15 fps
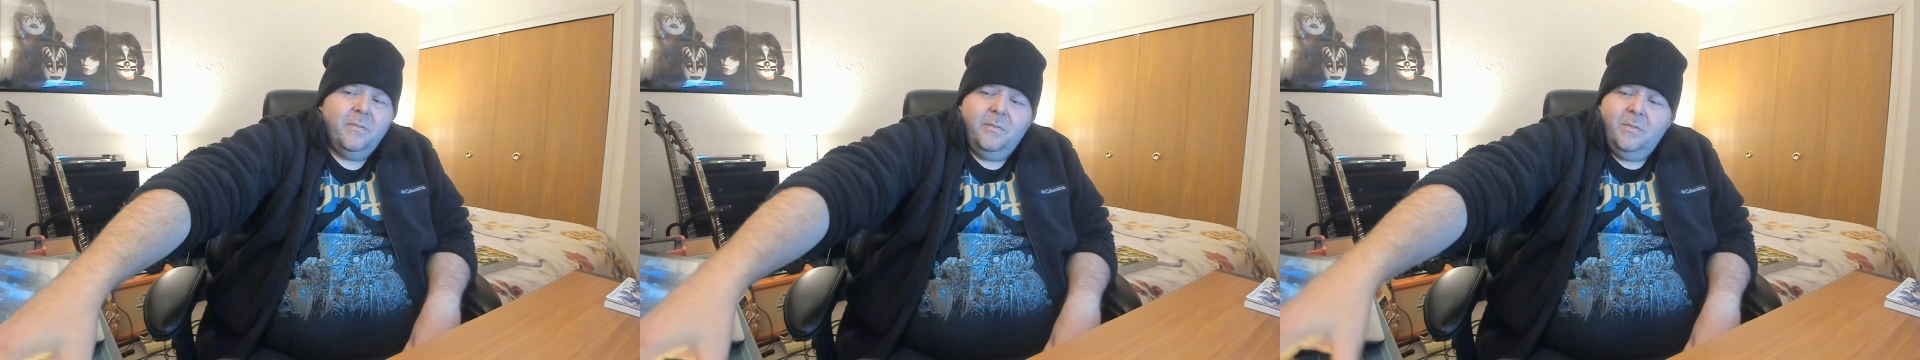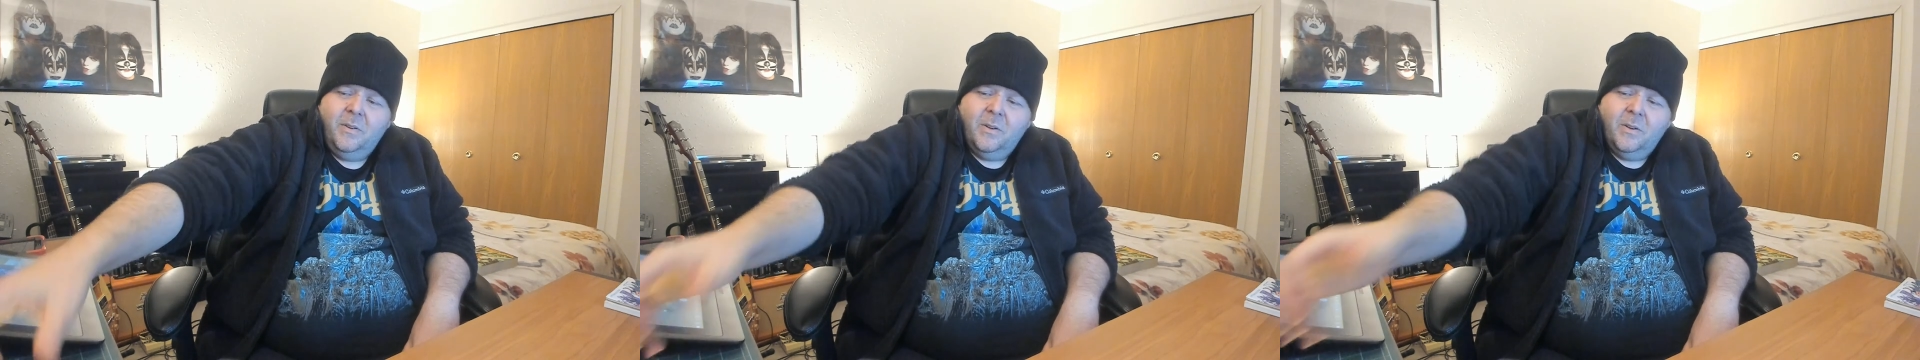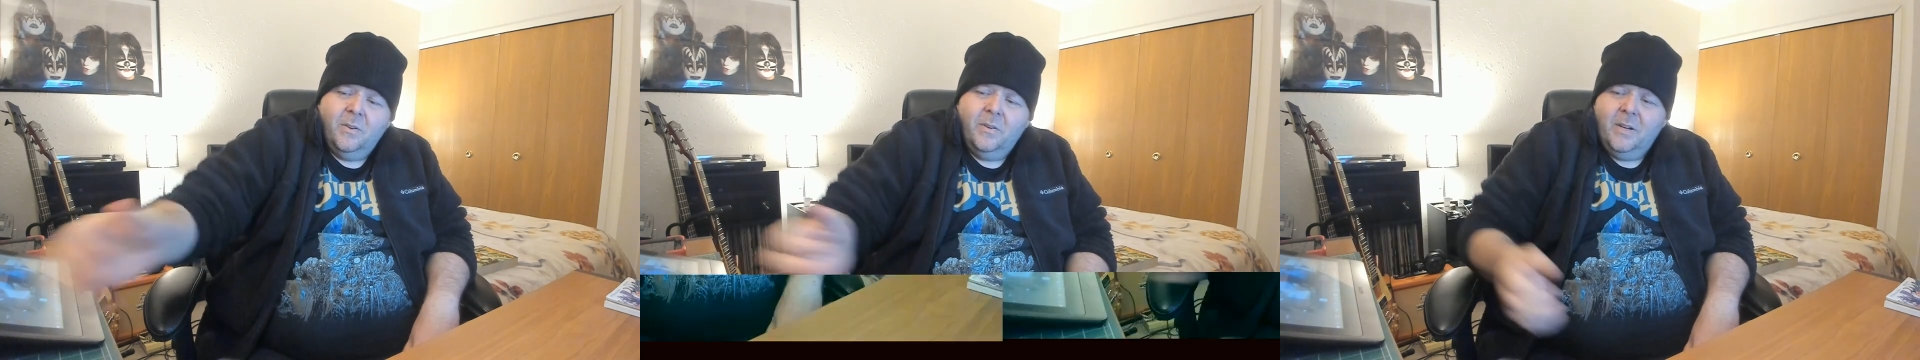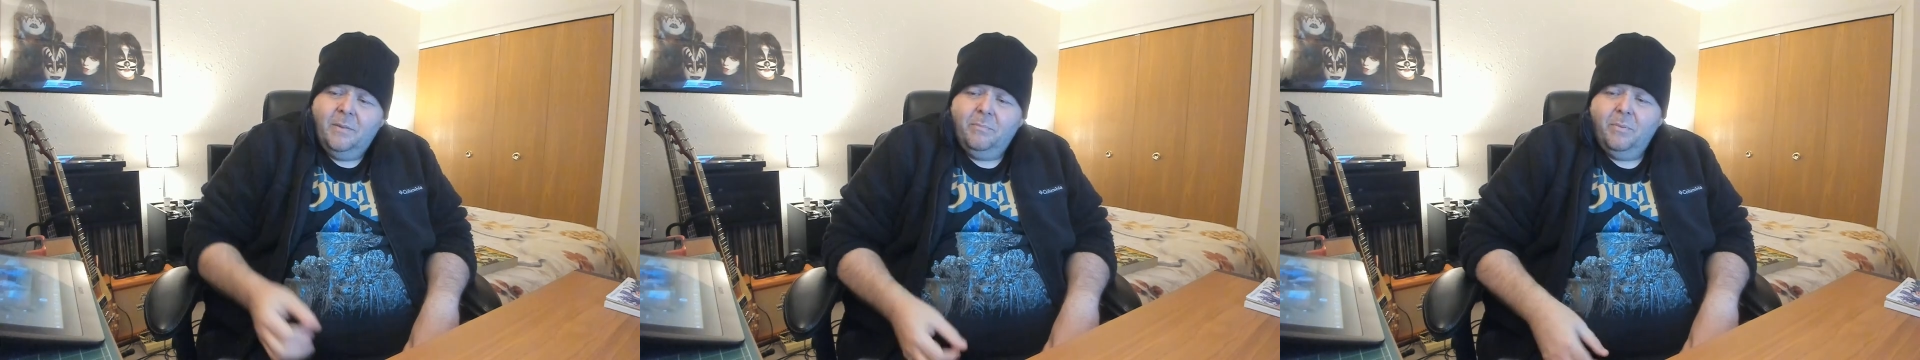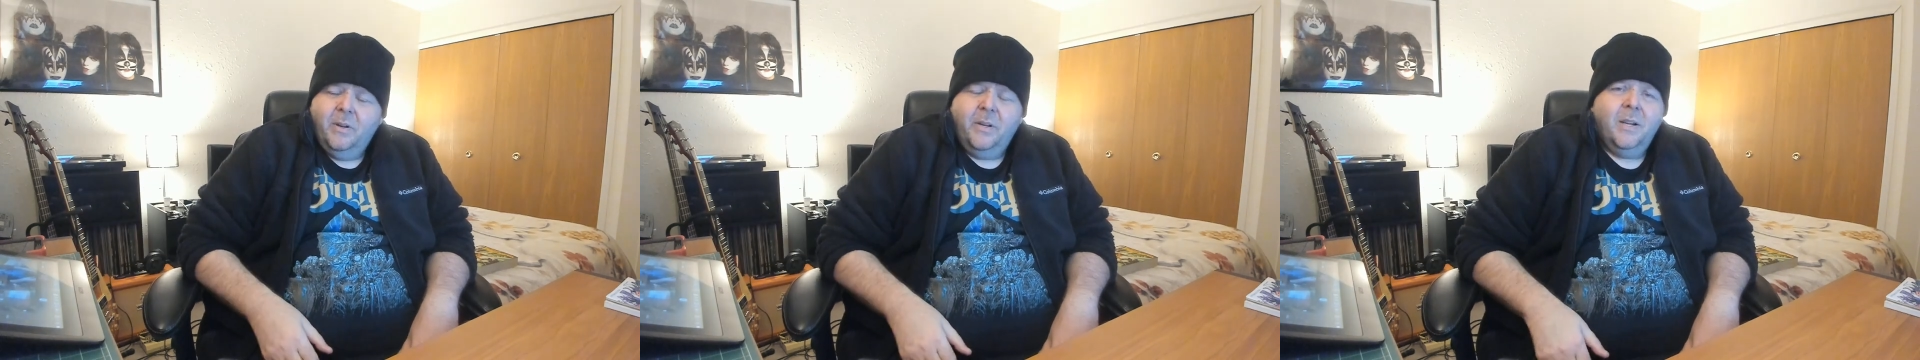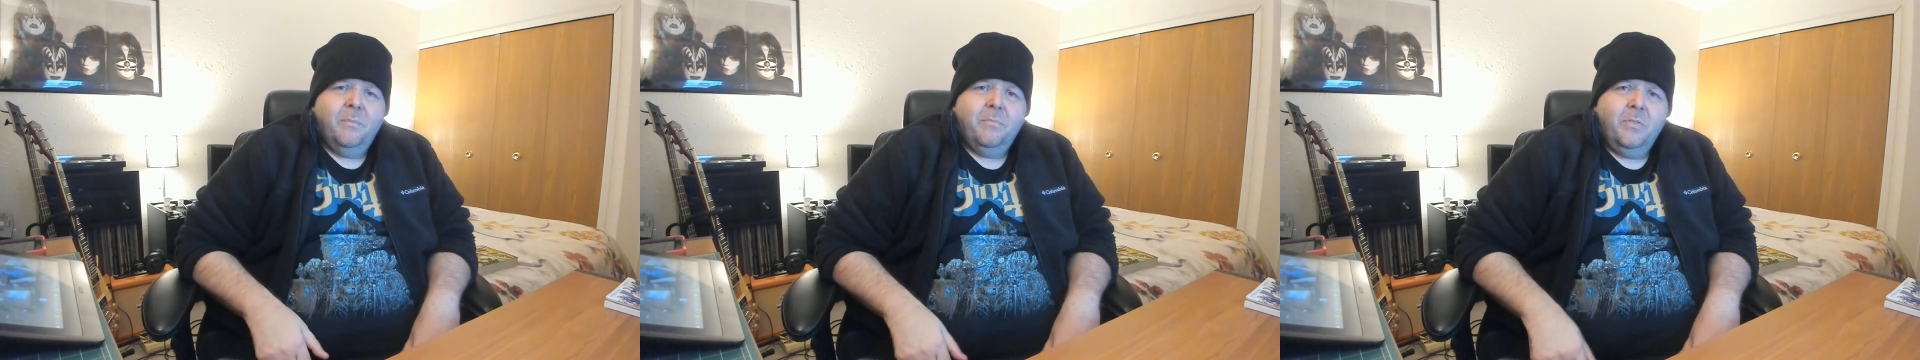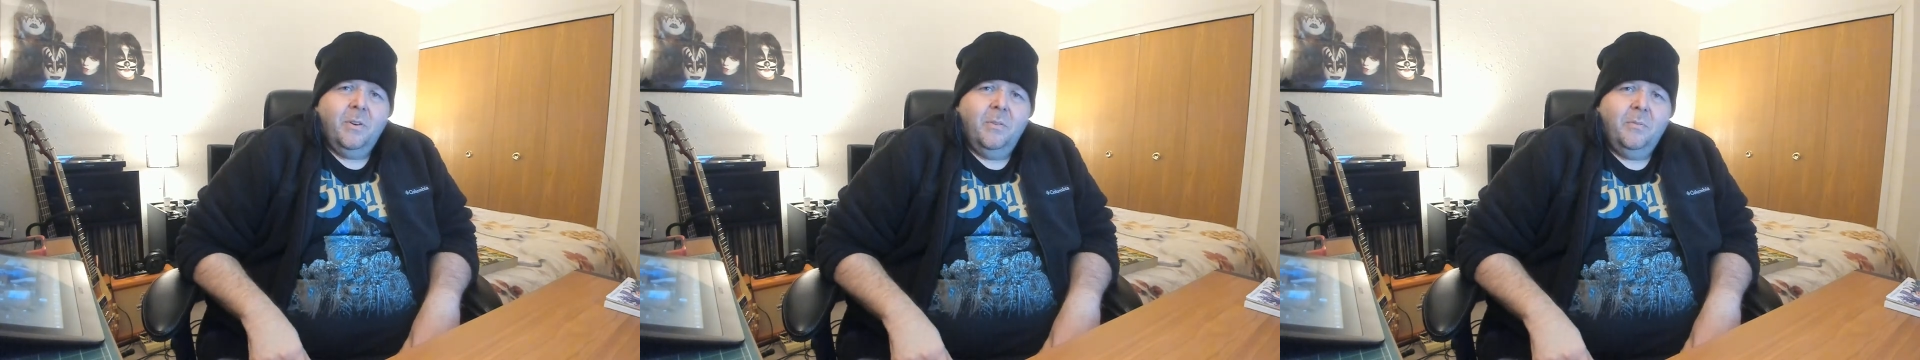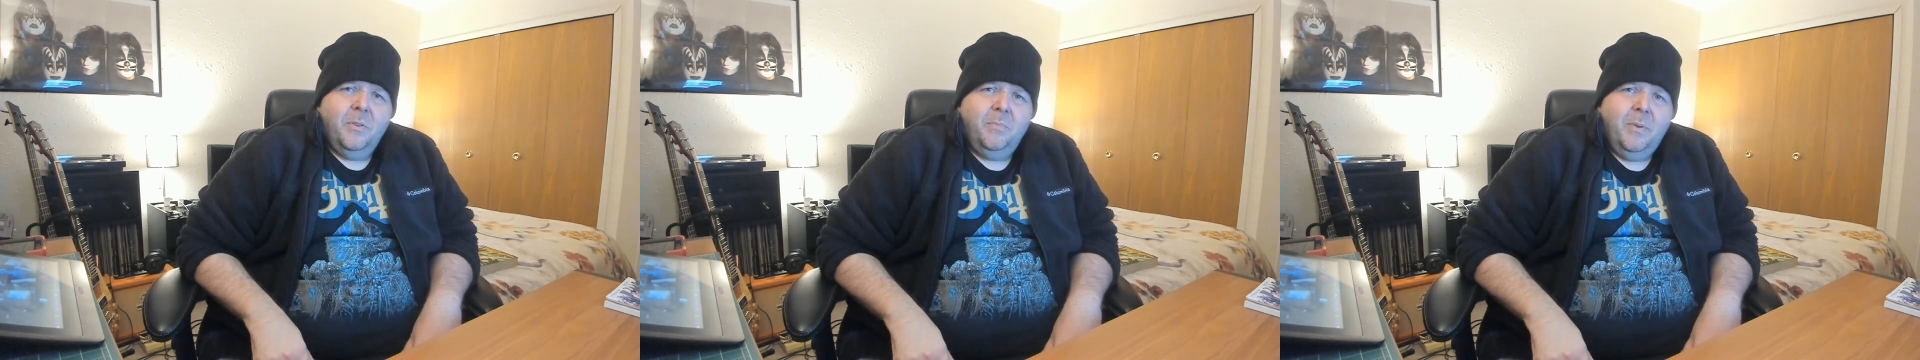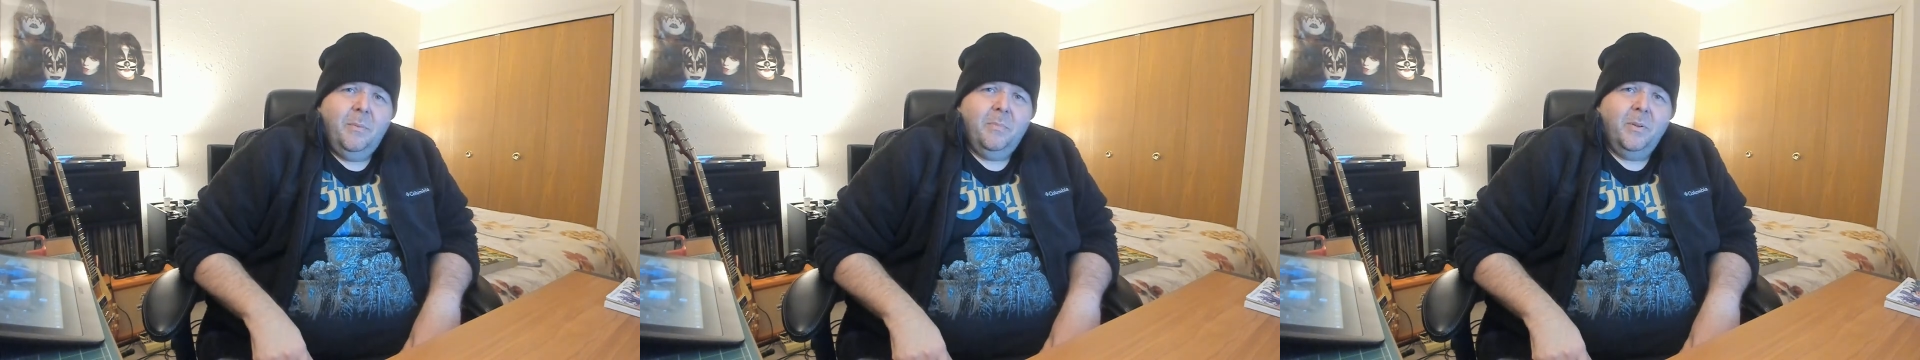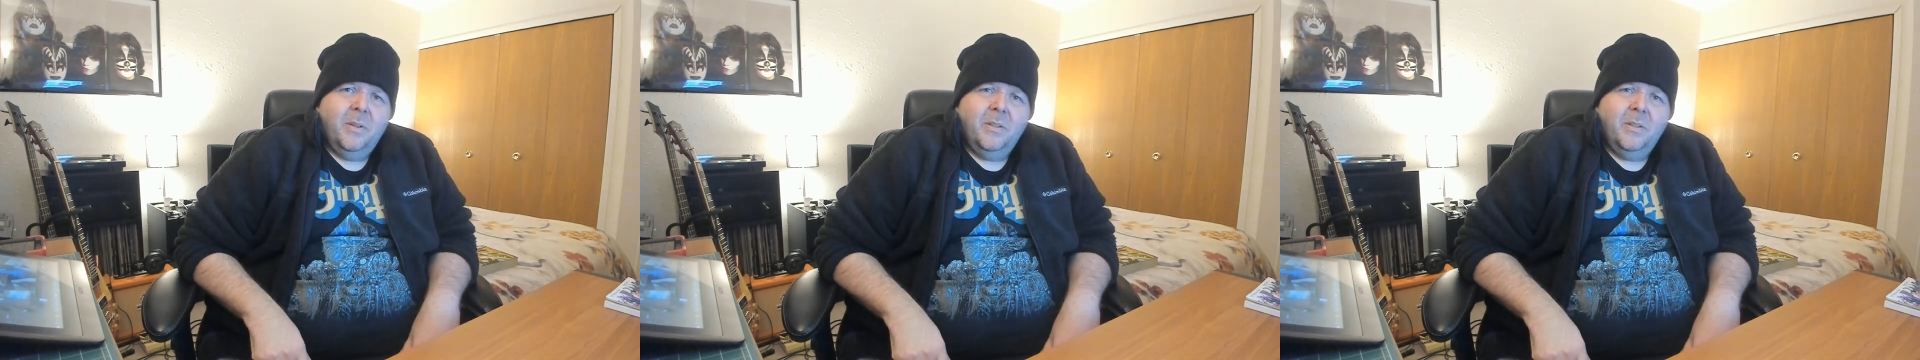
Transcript: you know, and I'm pretty upfront with people